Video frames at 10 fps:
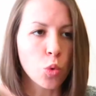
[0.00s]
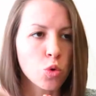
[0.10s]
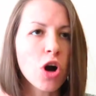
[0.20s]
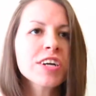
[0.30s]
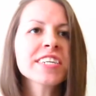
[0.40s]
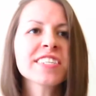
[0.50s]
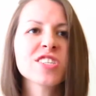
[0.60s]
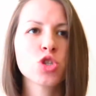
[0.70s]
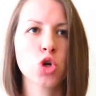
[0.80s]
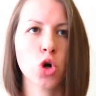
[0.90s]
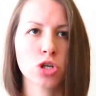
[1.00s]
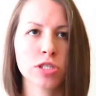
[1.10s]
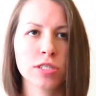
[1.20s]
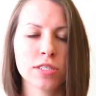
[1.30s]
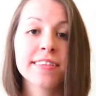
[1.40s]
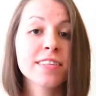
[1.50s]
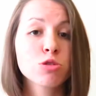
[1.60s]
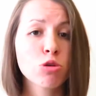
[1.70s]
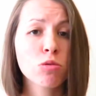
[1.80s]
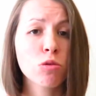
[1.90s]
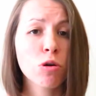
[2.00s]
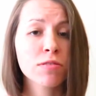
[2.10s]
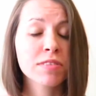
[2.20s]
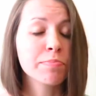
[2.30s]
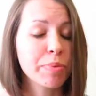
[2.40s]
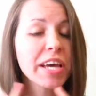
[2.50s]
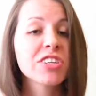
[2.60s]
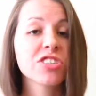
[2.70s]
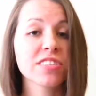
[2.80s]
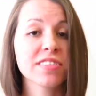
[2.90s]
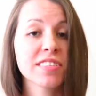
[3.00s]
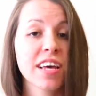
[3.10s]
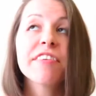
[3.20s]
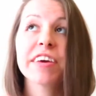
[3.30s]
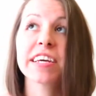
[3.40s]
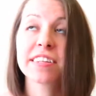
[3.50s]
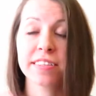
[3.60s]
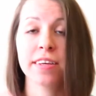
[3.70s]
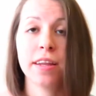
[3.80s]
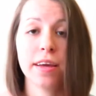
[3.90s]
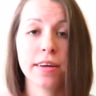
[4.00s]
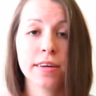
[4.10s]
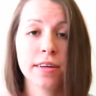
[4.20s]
Walking the dogs, the so-called patients of a clinic,